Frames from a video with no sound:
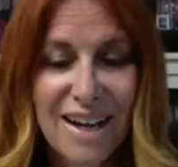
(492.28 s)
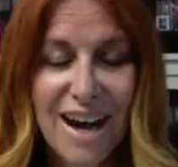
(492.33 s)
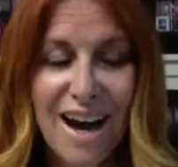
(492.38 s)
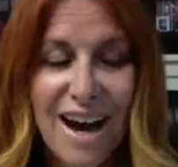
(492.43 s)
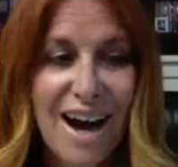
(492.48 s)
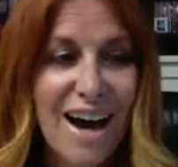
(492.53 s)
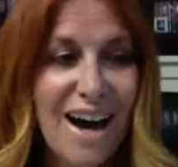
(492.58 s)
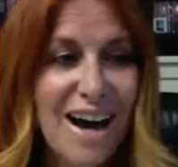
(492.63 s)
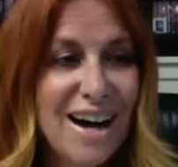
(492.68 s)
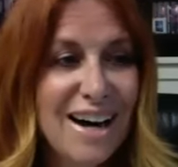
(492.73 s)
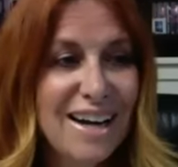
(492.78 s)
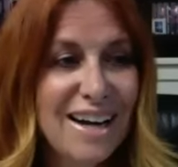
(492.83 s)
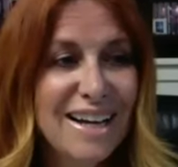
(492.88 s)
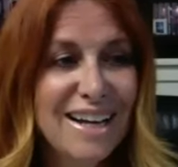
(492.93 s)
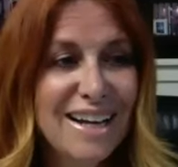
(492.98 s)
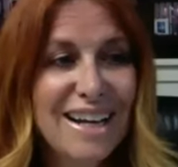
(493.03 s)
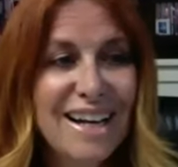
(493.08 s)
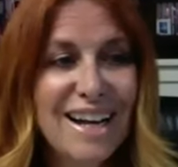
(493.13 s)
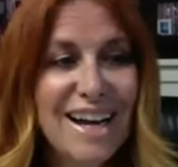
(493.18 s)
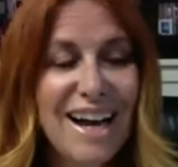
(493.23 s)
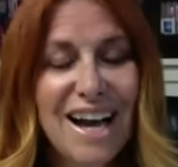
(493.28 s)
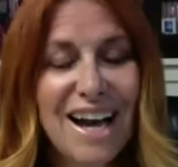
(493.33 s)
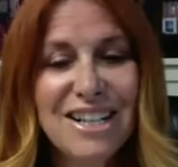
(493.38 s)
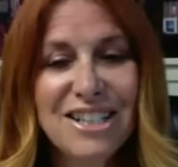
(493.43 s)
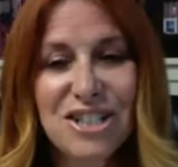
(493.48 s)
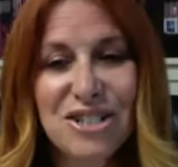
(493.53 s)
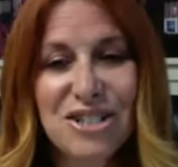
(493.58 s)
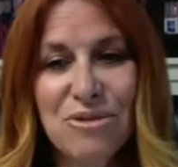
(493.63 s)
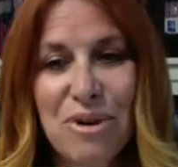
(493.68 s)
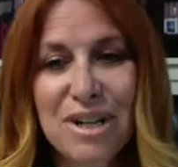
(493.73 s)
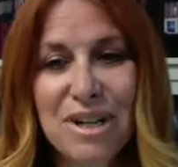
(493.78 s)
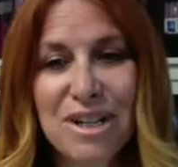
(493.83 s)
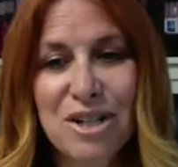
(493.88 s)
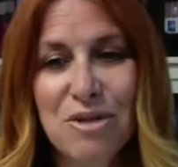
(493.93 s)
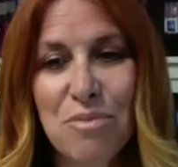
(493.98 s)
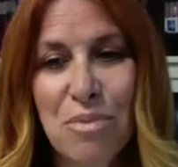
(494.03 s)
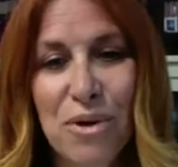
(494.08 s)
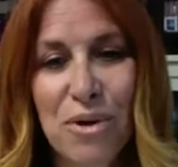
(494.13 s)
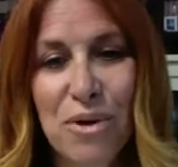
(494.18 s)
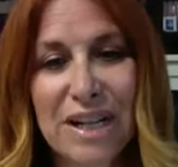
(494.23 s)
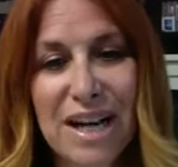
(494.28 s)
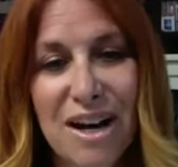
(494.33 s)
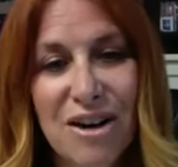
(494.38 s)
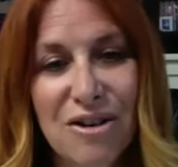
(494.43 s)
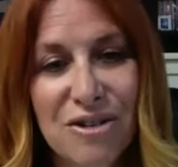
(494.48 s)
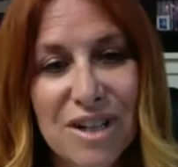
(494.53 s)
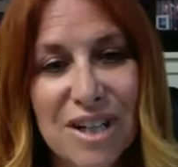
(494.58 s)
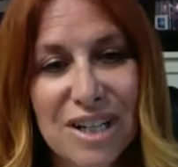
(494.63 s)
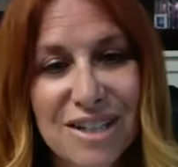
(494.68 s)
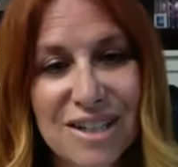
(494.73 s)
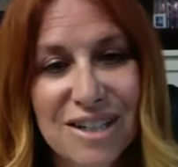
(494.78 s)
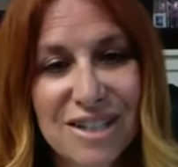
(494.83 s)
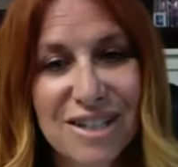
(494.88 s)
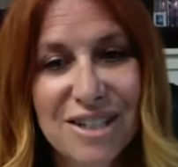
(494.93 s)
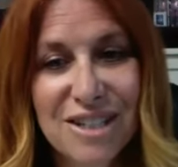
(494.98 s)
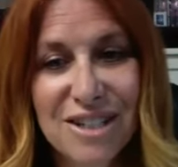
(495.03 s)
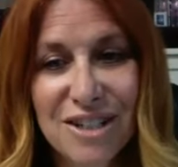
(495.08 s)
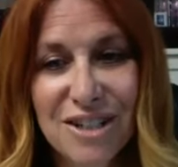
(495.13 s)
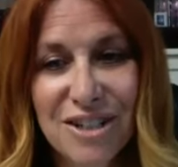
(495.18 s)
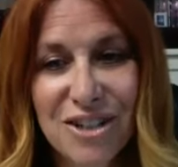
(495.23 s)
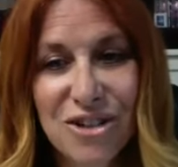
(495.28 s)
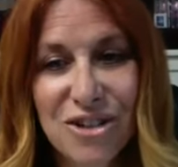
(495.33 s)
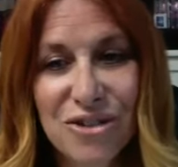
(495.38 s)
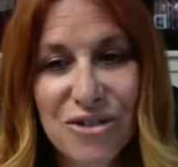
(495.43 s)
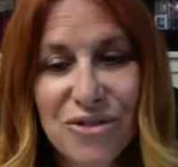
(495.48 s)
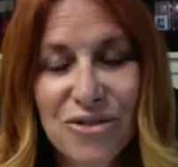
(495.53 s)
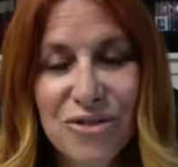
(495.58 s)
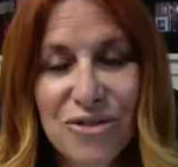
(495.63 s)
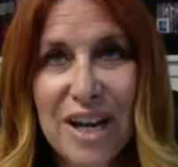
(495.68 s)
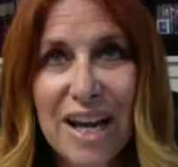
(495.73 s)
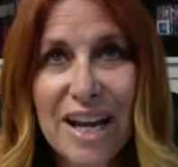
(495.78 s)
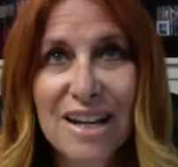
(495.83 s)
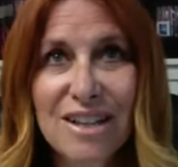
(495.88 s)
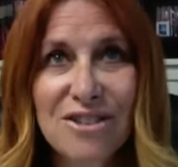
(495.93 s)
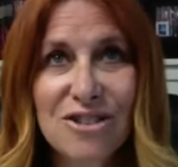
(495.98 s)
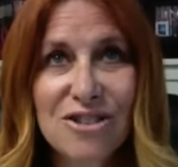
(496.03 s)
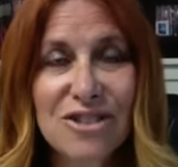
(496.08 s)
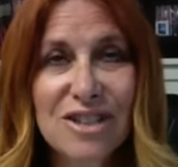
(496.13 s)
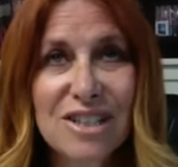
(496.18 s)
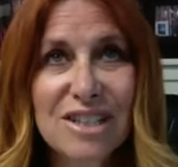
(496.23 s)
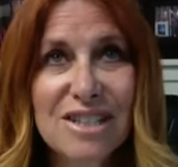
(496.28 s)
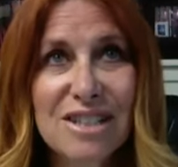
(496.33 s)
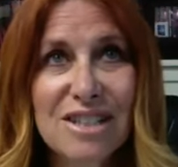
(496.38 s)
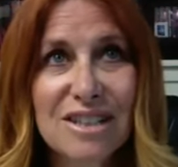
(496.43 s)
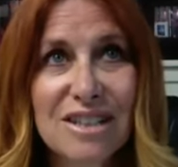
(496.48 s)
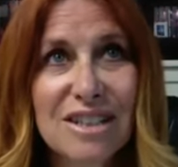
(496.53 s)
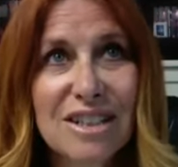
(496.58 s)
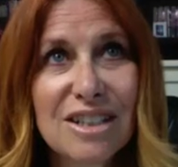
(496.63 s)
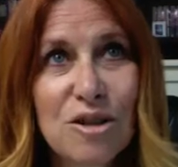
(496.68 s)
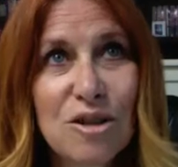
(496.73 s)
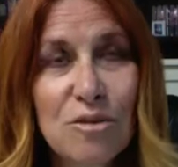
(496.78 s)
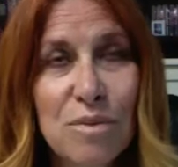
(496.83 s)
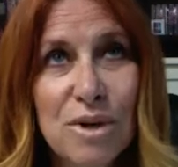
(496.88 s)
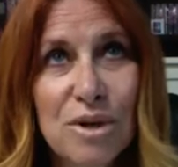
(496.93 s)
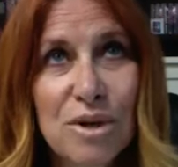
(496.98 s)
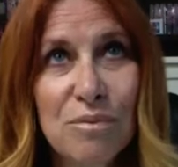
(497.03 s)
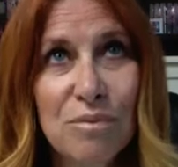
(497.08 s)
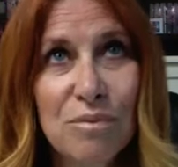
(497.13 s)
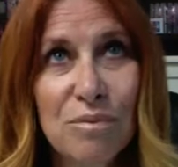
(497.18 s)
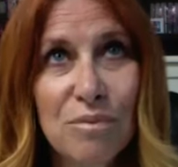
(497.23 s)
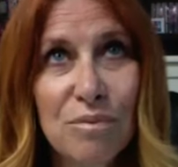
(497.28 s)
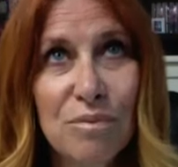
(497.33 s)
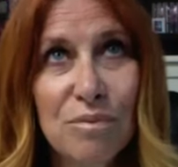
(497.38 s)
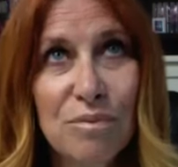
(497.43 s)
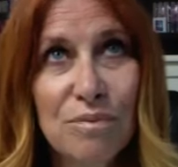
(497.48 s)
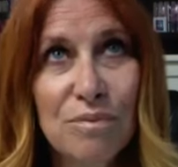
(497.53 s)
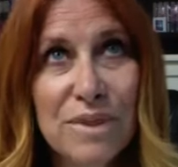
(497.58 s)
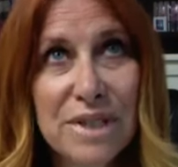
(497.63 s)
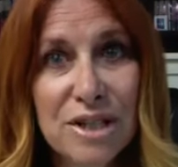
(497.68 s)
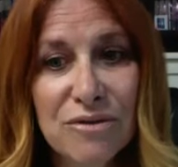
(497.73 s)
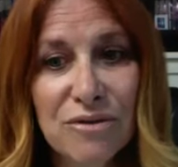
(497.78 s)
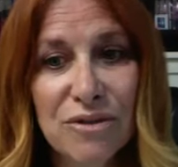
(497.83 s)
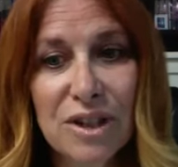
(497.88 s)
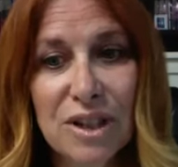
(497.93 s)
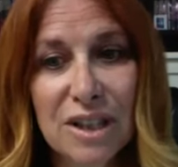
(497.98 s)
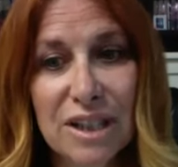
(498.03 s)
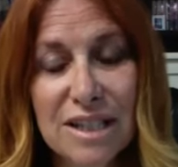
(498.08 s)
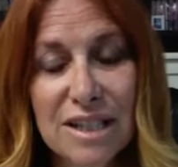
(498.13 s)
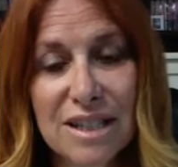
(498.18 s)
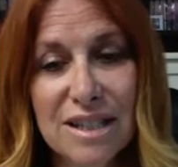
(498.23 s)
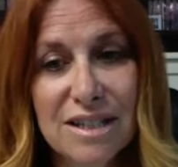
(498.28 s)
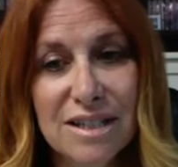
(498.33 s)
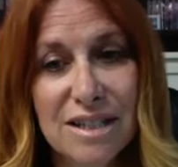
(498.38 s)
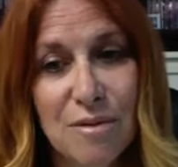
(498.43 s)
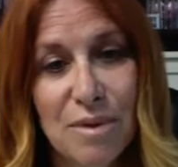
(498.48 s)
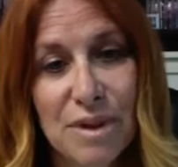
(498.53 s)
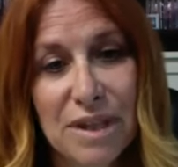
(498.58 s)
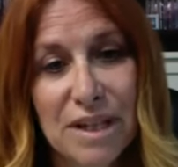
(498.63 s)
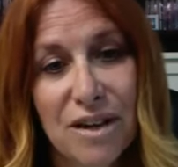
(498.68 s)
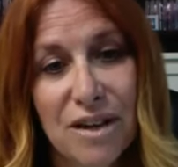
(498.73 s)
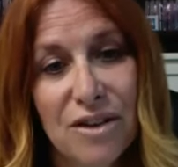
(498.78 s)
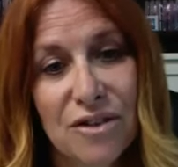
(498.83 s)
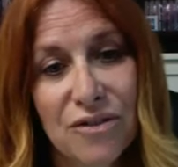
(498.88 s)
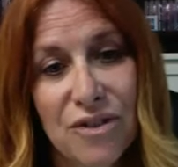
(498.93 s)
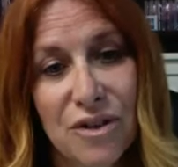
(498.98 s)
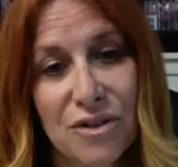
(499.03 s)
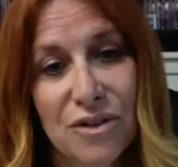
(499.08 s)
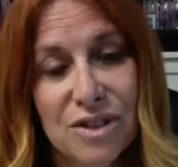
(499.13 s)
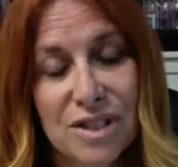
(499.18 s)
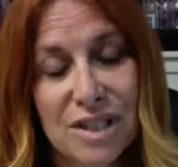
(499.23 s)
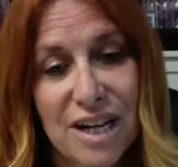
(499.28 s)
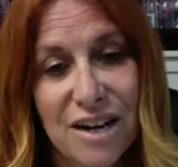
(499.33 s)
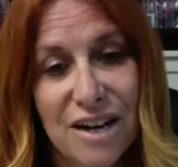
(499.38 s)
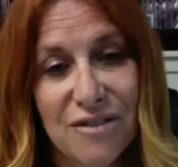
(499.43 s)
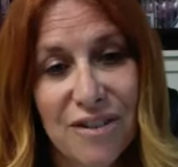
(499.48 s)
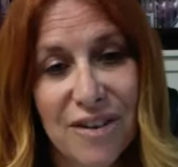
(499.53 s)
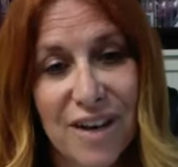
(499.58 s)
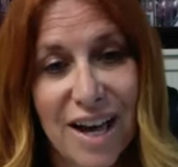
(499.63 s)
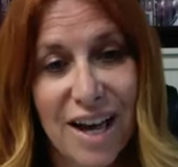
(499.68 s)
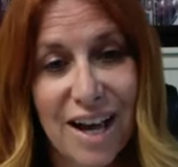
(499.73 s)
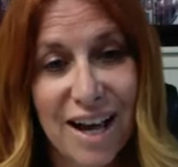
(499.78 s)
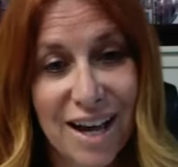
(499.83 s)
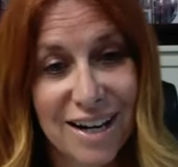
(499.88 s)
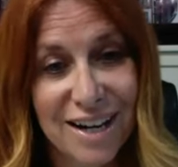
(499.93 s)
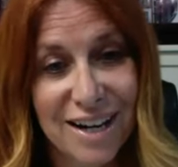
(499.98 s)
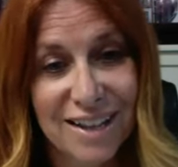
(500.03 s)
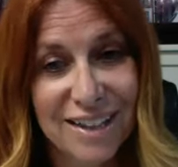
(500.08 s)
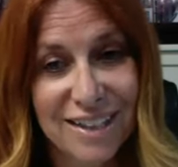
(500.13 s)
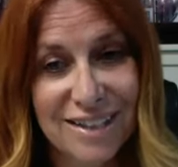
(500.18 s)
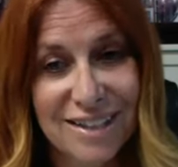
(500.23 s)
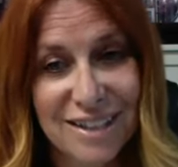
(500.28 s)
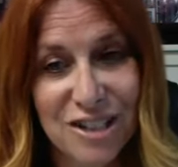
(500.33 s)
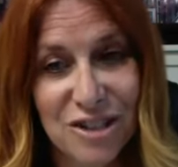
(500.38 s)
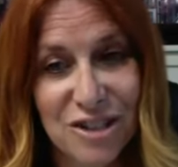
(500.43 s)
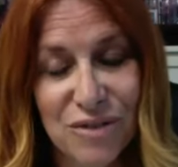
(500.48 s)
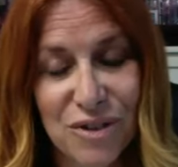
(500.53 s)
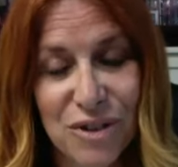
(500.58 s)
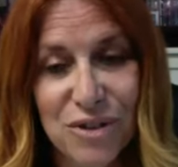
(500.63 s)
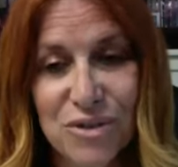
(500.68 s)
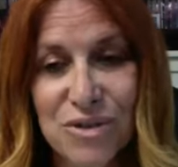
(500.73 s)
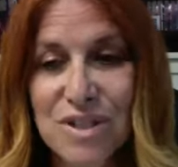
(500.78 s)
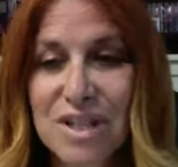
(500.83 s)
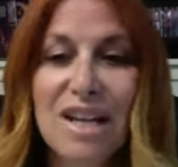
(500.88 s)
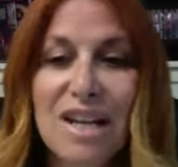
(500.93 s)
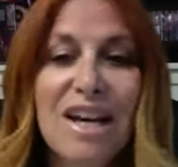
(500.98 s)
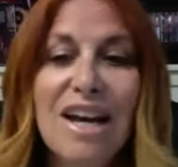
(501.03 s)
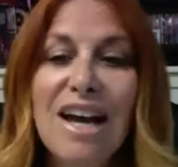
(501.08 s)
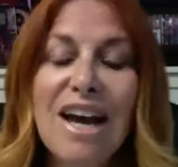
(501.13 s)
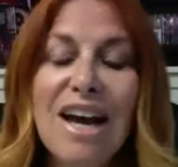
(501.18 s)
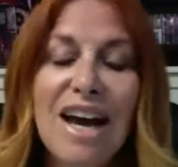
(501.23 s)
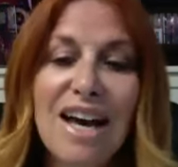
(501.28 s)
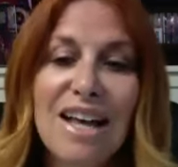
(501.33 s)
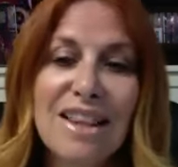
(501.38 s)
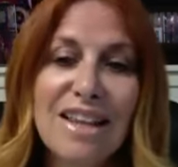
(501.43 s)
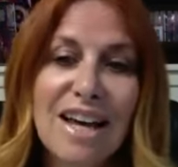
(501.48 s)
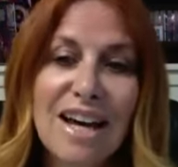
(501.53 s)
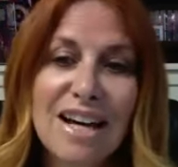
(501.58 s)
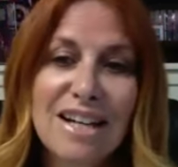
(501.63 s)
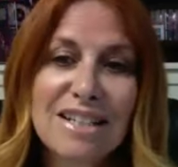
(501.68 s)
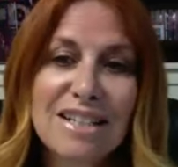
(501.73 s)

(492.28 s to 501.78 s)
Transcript: I just wanted to point out, because you've answered this a little bit differently than some of the other folks that I've had on these interviews, and that